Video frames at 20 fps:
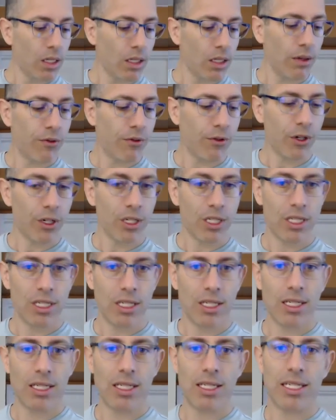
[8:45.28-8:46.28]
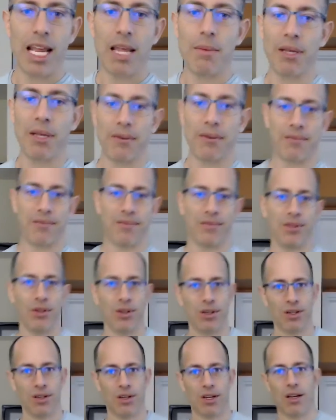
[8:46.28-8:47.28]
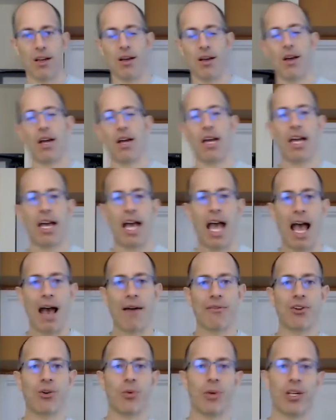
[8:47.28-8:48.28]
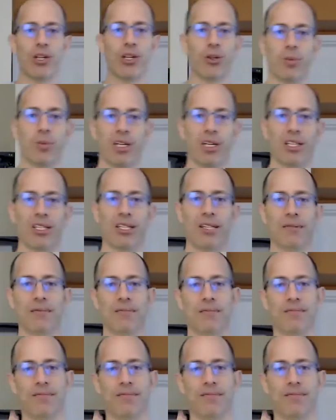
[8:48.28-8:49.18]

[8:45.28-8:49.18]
The first statement after we do pillar